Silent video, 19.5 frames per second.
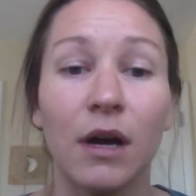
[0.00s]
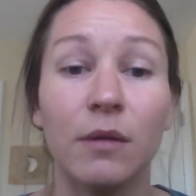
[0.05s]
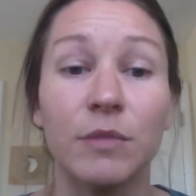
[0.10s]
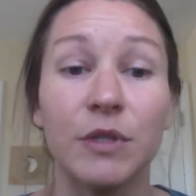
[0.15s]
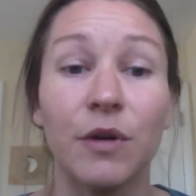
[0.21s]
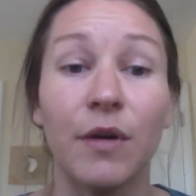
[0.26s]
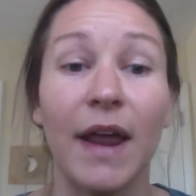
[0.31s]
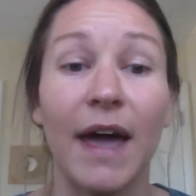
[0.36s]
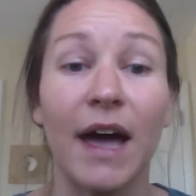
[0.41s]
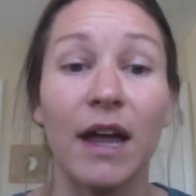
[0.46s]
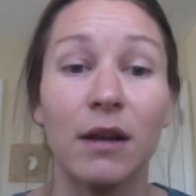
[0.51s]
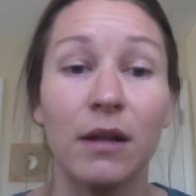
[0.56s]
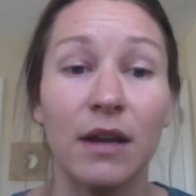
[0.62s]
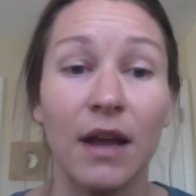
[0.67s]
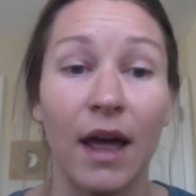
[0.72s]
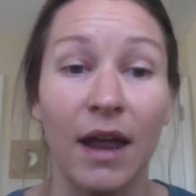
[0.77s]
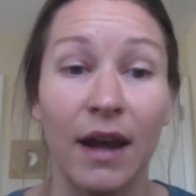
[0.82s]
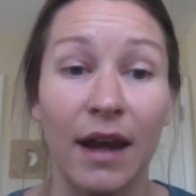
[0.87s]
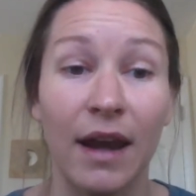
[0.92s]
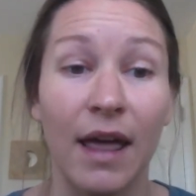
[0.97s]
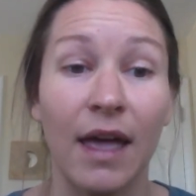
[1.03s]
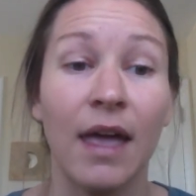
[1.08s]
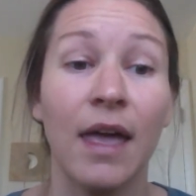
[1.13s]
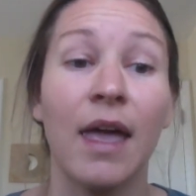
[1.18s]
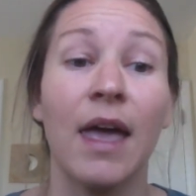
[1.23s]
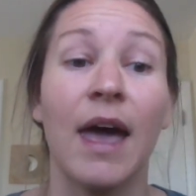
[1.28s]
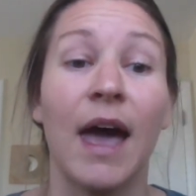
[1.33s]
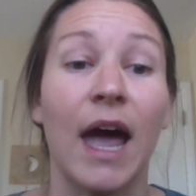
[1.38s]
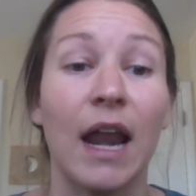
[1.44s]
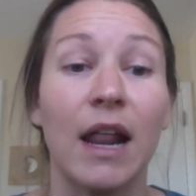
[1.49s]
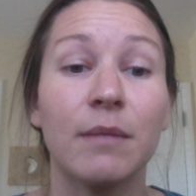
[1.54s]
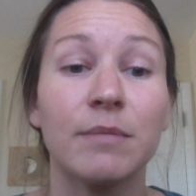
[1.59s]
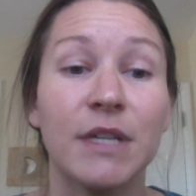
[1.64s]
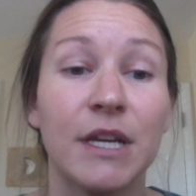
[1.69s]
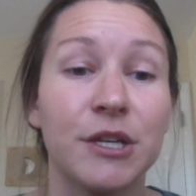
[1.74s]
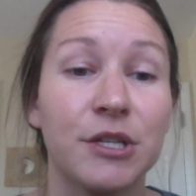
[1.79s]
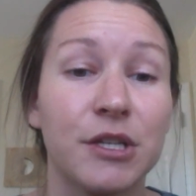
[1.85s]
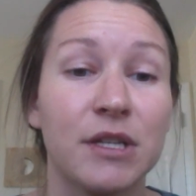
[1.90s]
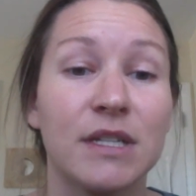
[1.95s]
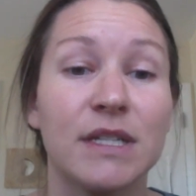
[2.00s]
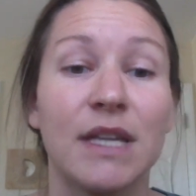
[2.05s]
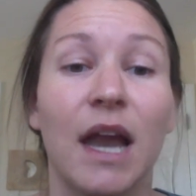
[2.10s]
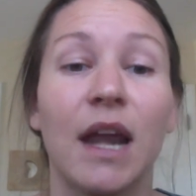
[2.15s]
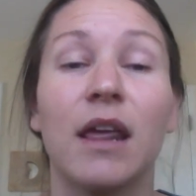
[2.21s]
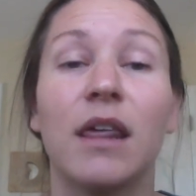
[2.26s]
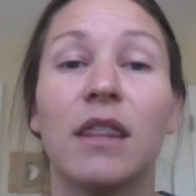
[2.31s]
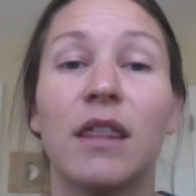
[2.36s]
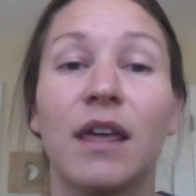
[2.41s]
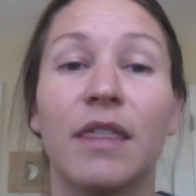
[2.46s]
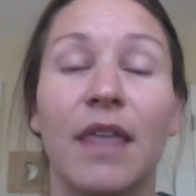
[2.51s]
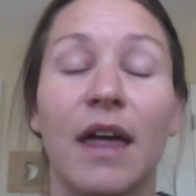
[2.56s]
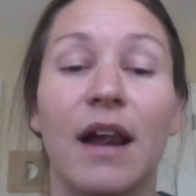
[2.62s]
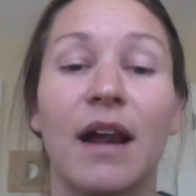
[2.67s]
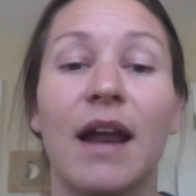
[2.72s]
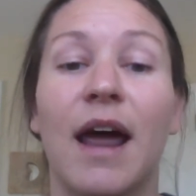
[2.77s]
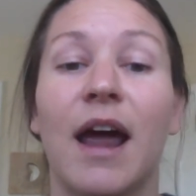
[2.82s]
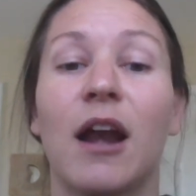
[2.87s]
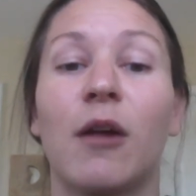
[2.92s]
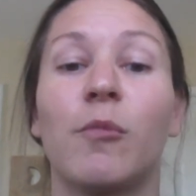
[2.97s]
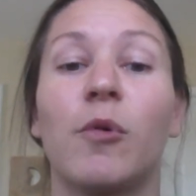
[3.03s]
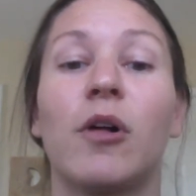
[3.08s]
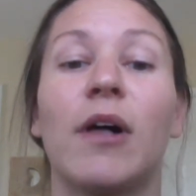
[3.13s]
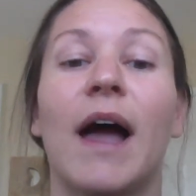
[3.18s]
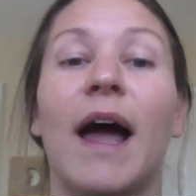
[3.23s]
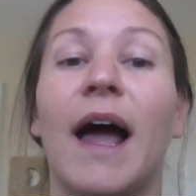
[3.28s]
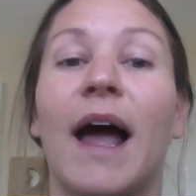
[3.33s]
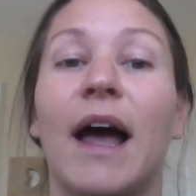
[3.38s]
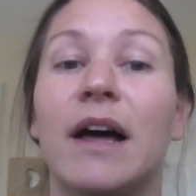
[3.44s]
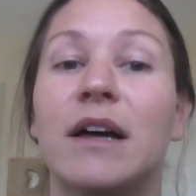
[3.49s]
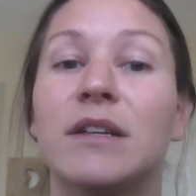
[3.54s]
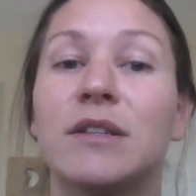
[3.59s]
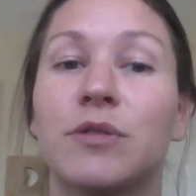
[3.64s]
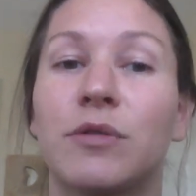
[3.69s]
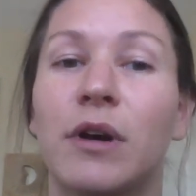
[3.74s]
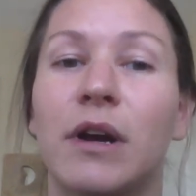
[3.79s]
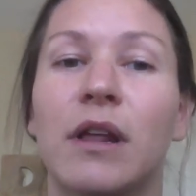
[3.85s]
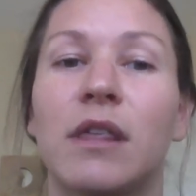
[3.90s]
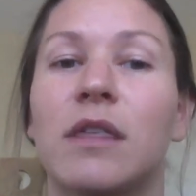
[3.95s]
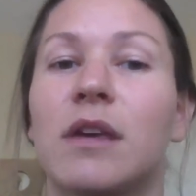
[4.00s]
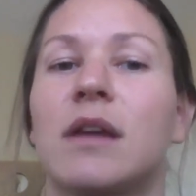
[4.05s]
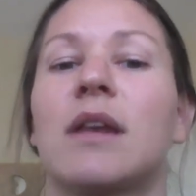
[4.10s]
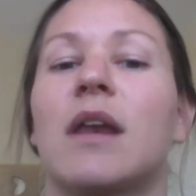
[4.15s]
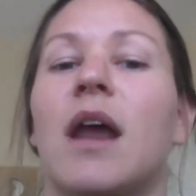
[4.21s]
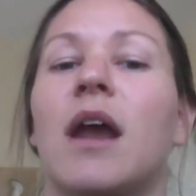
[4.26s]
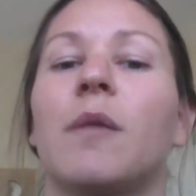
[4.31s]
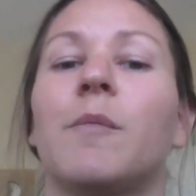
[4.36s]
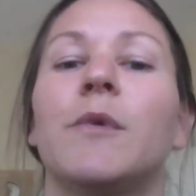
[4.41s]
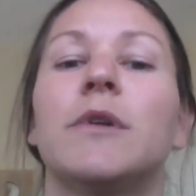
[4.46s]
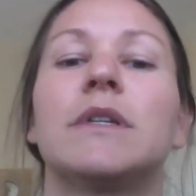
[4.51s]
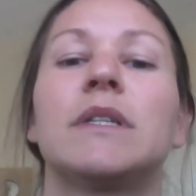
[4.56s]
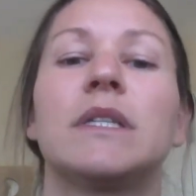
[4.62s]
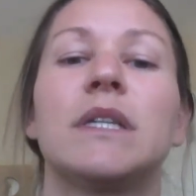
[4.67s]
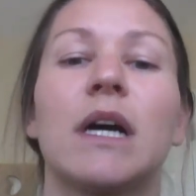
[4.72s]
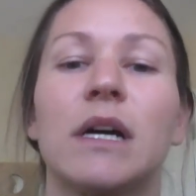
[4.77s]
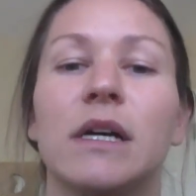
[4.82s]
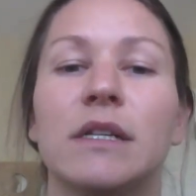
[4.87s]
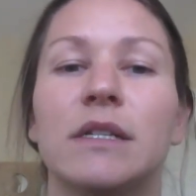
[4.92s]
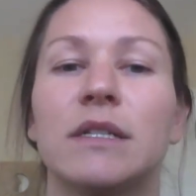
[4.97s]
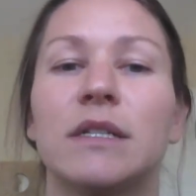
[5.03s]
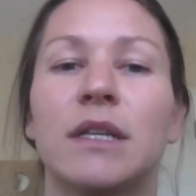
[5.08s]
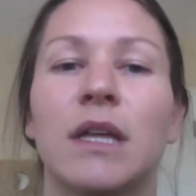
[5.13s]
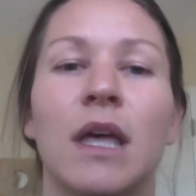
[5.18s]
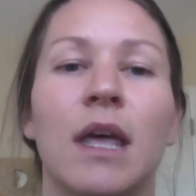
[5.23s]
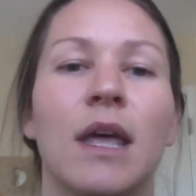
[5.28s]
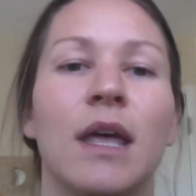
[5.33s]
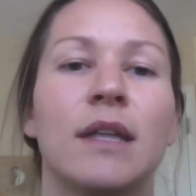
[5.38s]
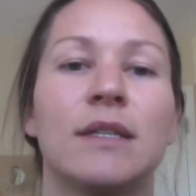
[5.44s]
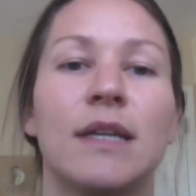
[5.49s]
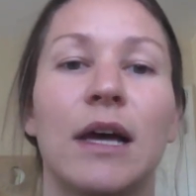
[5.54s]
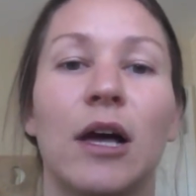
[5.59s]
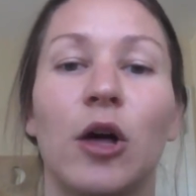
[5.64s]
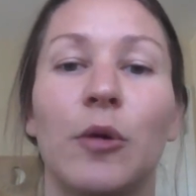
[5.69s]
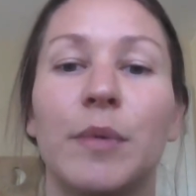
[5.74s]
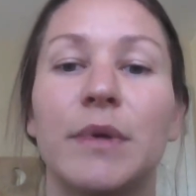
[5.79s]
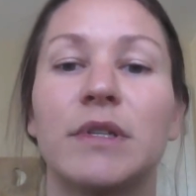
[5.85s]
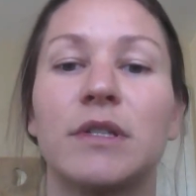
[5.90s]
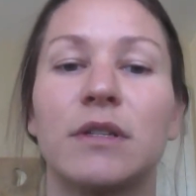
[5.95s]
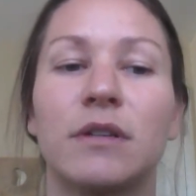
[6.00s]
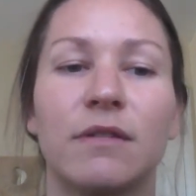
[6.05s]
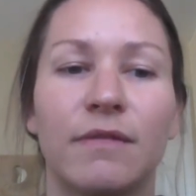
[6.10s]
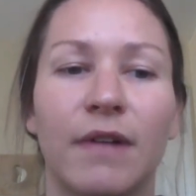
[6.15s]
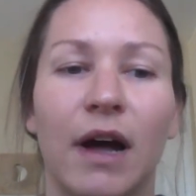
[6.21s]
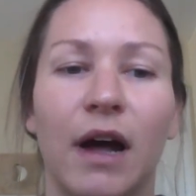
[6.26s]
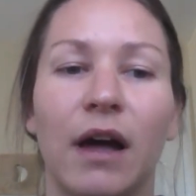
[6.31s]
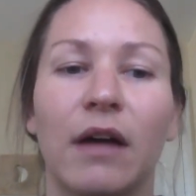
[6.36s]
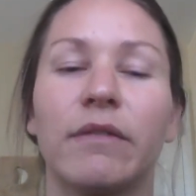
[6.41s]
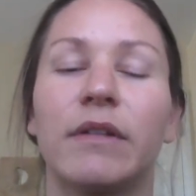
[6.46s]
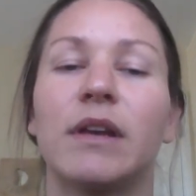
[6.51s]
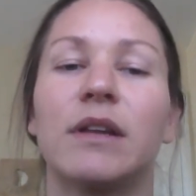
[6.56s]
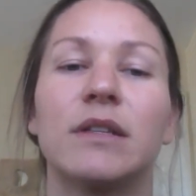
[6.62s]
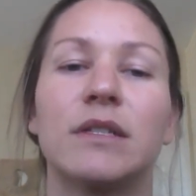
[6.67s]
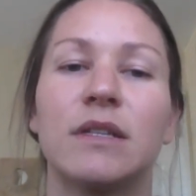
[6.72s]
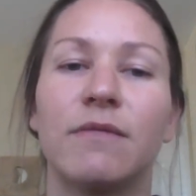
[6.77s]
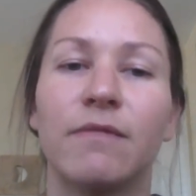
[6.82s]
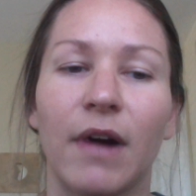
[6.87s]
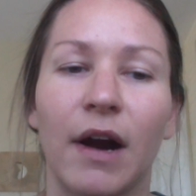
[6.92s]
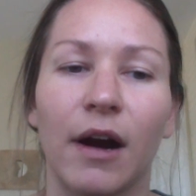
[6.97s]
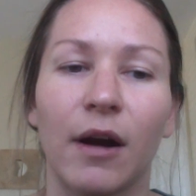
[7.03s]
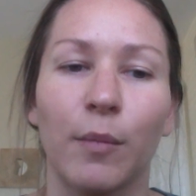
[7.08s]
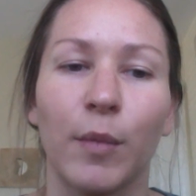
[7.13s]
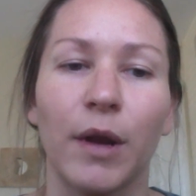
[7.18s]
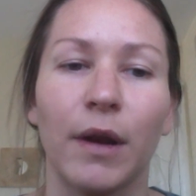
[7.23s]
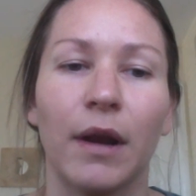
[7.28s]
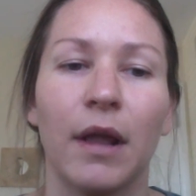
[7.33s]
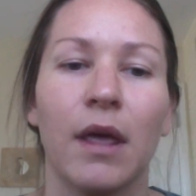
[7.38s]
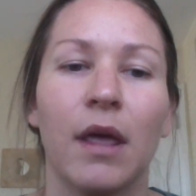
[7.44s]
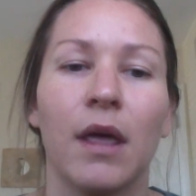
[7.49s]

So an adaptation is anything that an animal has or anything an animal does to help it survive in its environment.